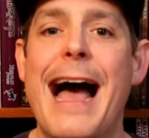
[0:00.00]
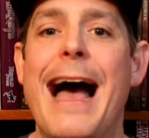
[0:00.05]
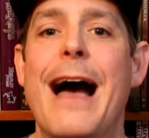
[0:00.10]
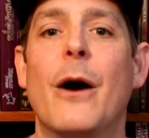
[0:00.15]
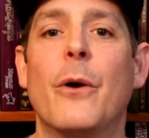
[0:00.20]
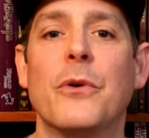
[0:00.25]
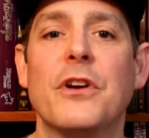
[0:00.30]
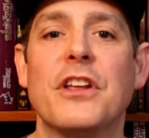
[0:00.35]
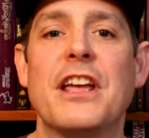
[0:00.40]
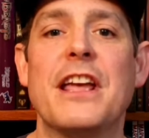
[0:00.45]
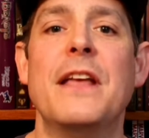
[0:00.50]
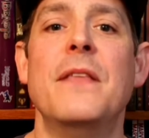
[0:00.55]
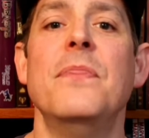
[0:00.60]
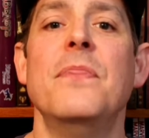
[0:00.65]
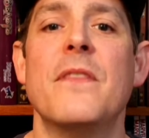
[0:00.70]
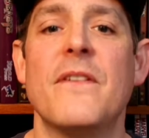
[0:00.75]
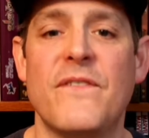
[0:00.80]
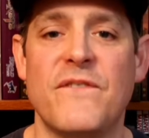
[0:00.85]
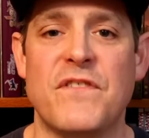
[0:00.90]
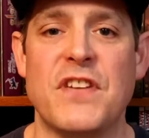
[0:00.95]
out
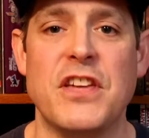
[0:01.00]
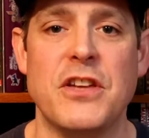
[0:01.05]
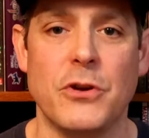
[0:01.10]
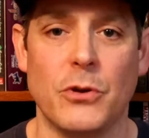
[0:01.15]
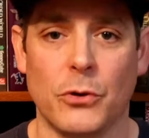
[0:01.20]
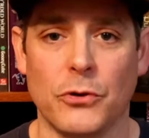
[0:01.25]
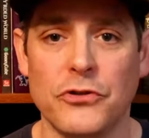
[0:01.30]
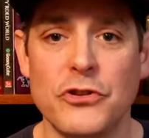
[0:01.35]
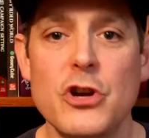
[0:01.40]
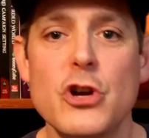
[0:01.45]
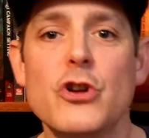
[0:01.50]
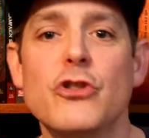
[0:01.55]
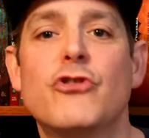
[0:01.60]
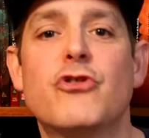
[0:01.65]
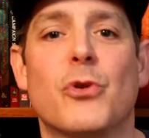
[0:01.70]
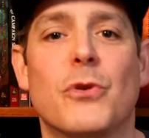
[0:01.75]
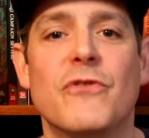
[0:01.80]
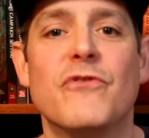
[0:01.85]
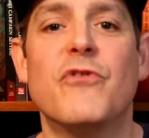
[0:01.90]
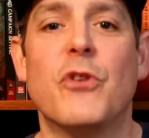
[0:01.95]
in the field,
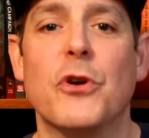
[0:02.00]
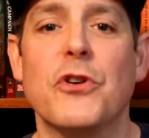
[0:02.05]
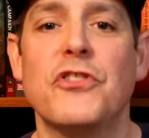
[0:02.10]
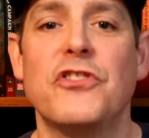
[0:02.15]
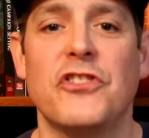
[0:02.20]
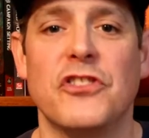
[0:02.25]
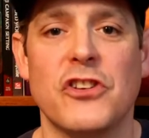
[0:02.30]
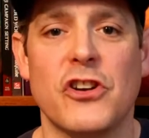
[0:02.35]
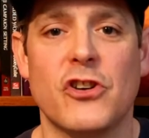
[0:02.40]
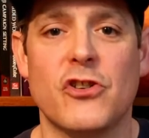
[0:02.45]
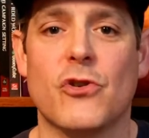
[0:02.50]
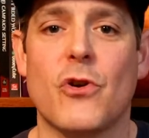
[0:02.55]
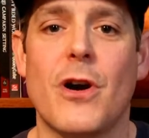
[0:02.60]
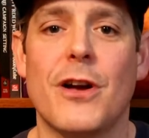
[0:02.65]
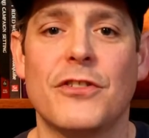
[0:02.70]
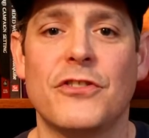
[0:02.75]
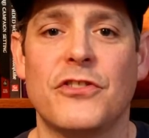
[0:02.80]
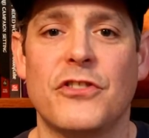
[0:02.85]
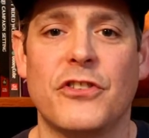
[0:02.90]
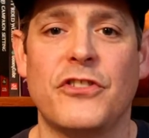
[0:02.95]
traversing
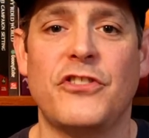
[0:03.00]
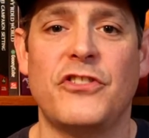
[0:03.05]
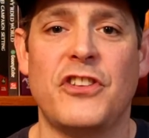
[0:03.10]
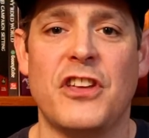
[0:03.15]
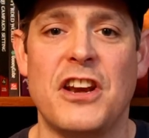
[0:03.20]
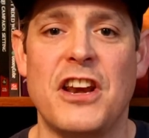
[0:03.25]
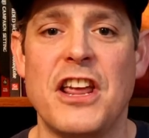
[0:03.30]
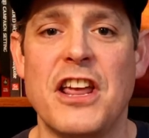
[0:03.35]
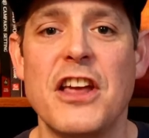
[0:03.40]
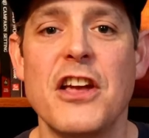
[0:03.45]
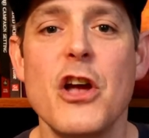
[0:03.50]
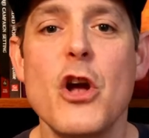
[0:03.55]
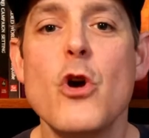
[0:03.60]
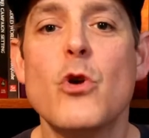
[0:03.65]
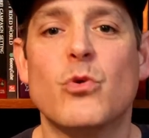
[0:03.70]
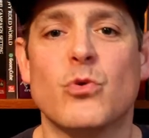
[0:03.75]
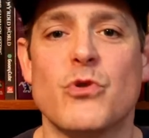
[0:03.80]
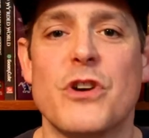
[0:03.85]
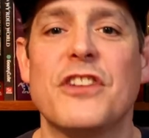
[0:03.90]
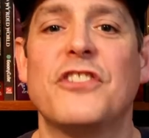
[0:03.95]
across the city,
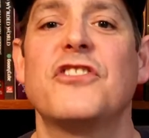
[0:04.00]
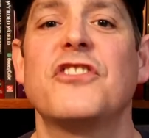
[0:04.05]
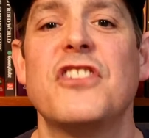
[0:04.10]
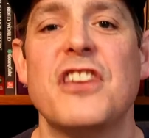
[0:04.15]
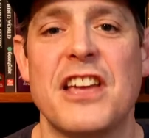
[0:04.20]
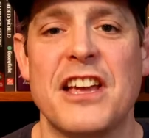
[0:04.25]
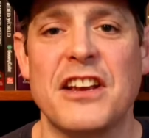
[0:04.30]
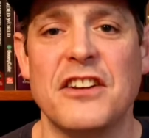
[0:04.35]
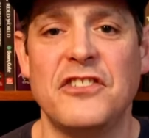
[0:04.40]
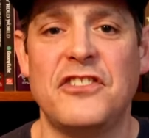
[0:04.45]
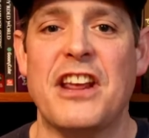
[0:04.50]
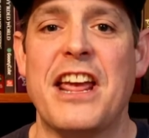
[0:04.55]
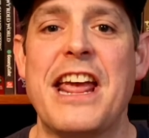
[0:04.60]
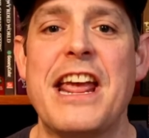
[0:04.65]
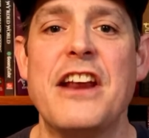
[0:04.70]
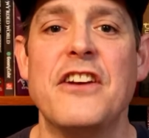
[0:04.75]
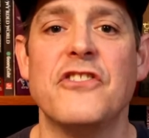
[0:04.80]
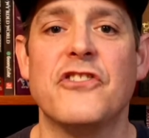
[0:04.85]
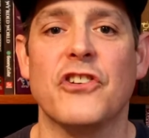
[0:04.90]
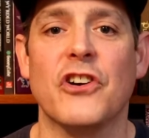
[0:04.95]
risking
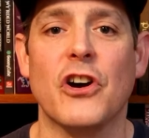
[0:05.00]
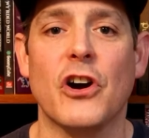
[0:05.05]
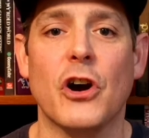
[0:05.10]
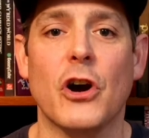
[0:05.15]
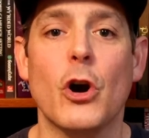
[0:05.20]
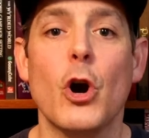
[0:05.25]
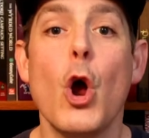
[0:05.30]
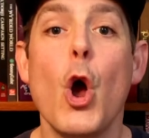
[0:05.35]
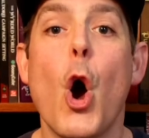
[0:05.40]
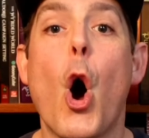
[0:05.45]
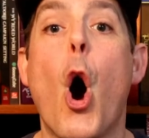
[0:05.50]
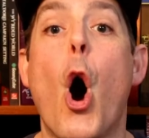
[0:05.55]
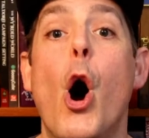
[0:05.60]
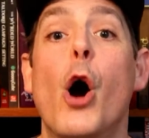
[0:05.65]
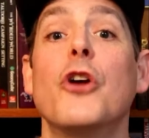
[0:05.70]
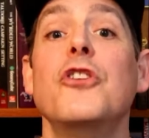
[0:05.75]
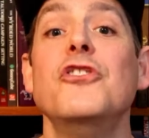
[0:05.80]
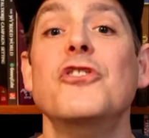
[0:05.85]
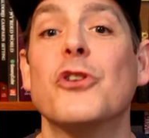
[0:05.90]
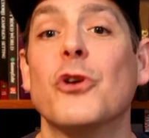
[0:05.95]
danger
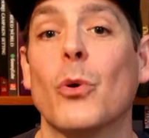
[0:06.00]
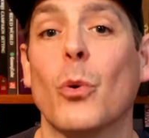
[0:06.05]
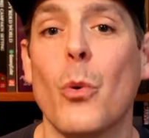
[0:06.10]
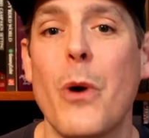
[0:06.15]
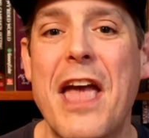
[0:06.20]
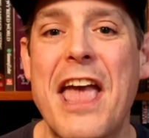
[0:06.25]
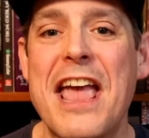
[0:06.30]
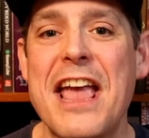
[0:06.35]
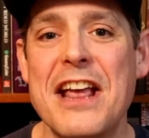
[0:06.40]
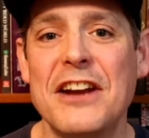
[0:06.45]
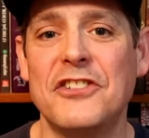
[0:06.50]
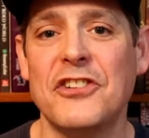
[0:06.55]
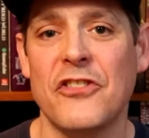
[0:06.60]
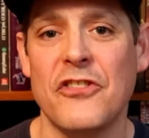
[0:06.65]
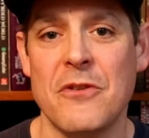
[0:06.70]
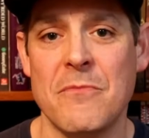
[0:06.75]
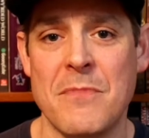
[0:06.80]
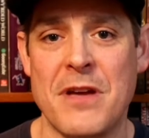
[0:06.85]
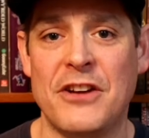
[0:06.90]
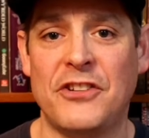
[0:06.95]
on your way to
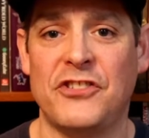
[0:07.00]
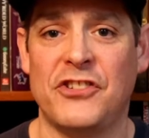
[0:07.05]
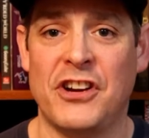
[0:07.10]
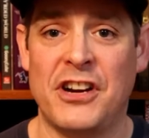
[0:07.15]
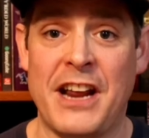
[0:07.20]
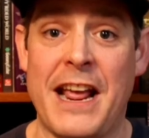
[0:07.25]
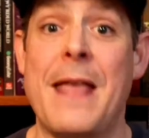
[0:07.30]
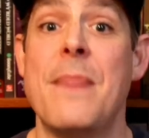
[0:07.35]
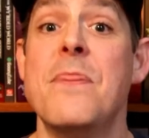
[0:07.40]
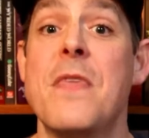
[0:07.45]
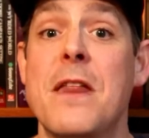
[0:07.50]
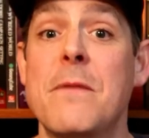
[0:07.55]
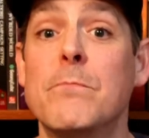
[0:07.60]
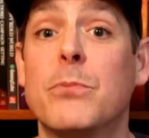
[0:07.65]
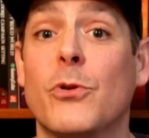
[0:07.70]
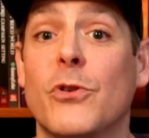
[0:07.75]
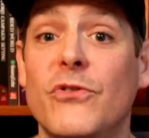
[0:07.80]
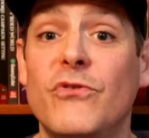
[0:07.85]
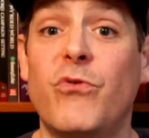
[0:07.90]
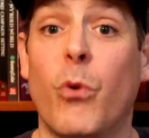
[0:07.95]
the mission, and then
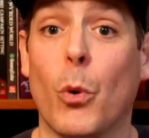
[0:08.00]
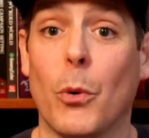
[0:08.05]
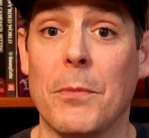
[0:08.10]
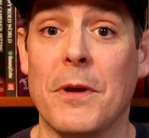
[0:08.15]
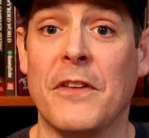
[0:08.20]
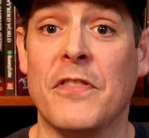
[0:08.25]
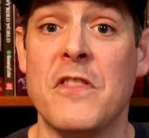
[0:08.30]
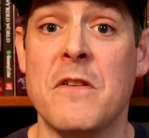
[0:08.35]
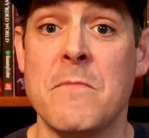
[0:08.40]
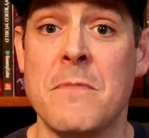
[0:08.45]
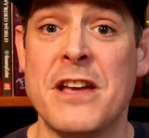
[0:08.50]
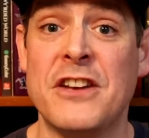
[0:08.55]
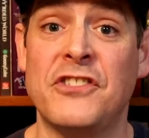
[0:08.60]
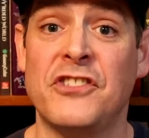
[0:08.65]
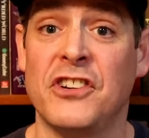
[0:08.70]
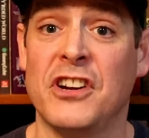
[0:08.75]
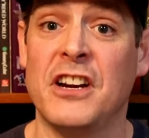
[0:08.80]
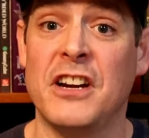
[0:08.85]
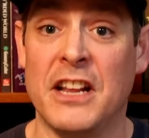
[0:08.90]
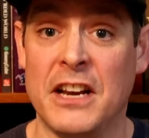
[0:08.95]
performing the
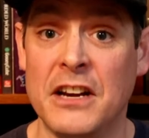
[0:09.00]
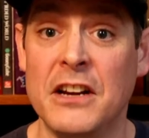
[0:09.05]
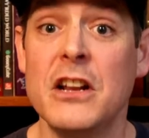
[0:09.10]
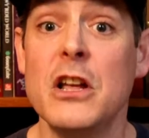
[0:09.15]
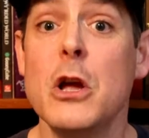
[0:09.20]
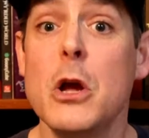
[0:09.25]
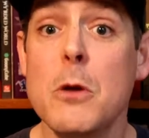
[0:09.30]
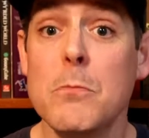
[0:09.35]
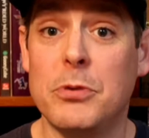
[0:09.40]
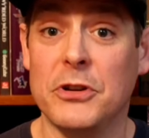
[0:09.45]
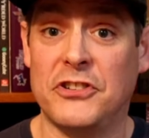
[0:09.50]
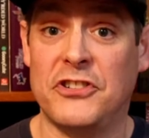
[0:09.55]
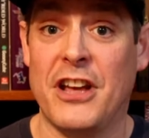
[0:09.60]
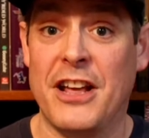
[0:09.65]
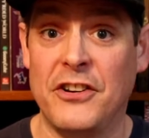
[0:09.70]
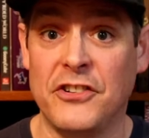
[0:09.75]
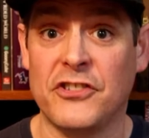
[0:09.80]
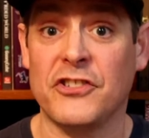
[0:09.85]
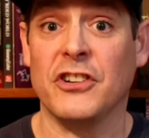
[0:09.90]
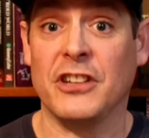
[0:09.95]
mission, and
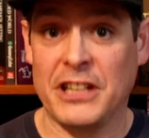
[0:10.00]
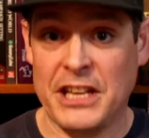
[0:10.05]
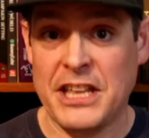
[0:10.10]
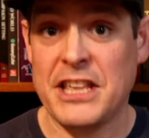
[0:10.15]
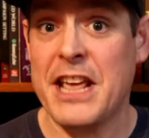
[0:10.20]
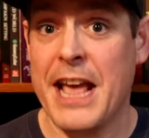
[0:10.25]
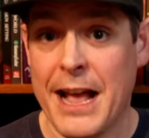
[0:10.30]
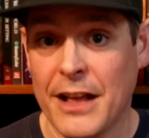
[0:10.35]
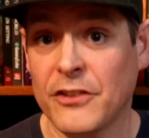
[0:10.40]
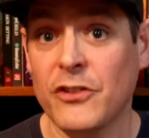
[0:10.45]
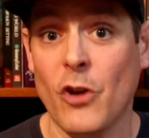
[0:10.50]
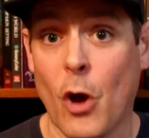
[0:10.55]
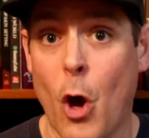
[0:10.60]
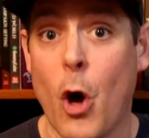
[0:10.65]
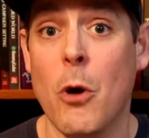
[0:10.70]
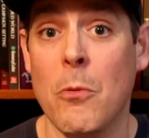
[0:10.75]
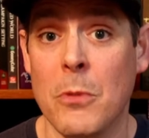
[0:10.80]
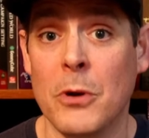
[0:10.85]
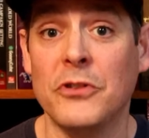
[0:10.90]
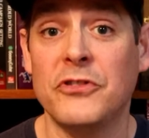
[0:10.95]
potentially, yes,
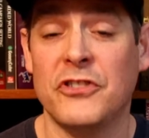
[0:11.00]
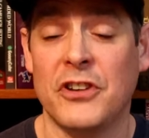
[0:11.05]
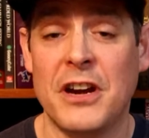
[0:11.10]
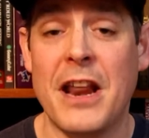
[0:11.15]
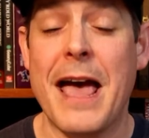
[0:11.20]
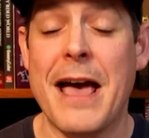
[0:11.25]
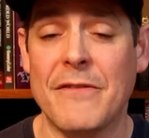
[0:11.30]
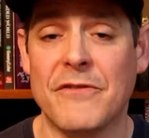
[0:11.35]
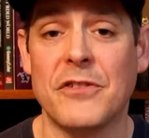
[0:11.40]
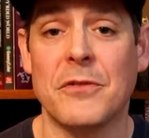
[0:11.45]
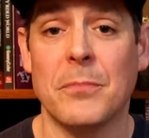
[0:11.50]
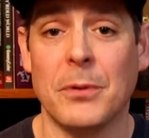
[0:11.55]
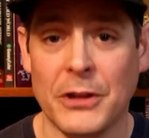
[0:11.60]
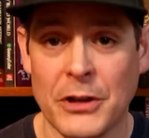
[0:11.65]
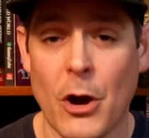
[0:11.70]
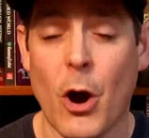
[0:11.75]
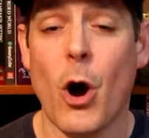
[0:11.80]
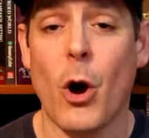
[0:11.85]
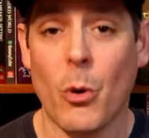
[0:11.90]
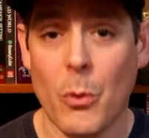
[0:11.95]
almost
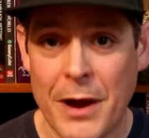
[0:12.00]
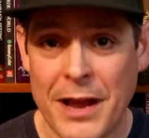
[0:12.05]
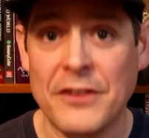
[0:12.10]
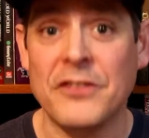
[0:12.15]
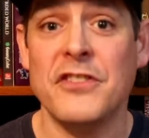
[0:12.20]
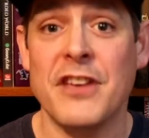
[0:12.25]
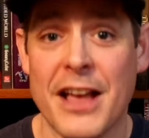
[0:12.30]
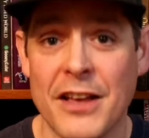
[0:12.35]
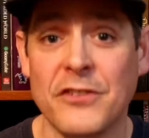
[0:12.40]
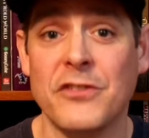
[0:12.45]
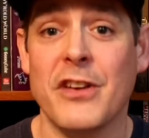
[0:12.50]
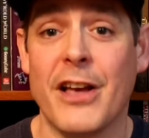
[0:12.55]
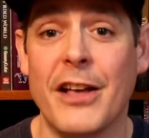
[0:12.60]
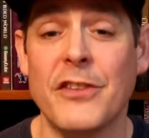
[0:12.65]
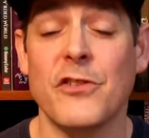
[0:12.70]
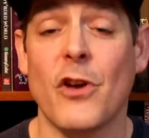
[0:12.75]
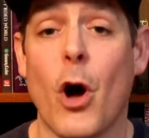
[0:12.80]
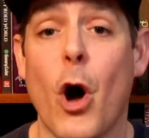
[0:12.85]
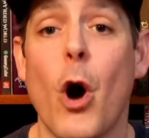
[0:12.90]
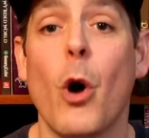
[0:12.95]
inevitably, always,
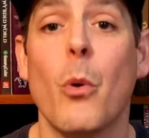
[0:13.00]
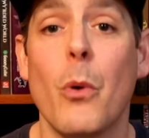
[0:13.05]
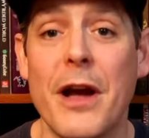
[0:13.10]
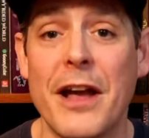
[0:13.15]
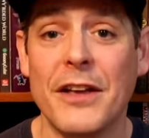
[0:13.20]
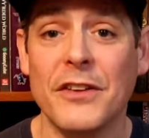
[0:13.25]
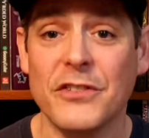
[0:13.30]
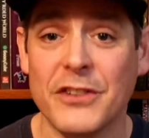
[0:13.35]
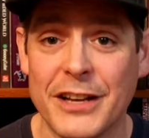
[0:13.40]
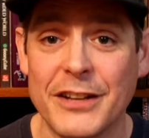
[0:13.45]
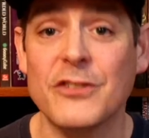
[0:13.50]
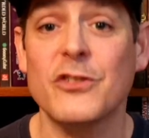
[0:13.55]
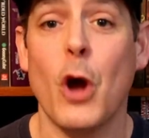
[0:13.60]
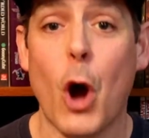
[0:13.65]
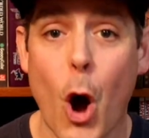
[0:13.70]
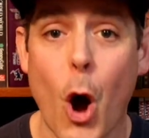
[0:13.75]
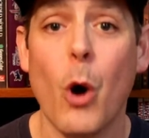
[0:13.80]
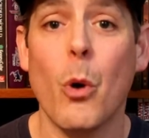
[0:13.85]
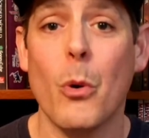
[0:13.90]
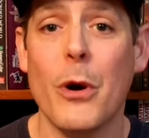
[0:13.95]
yes, always, it's
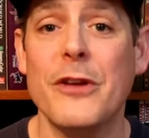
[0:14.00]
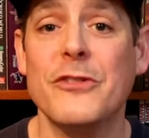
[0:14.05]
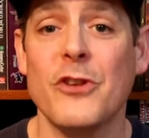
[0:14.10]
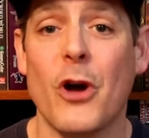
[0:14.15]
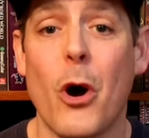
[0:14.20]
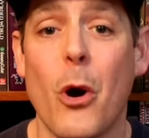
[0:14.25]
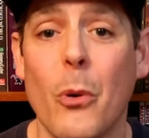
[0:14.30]
always,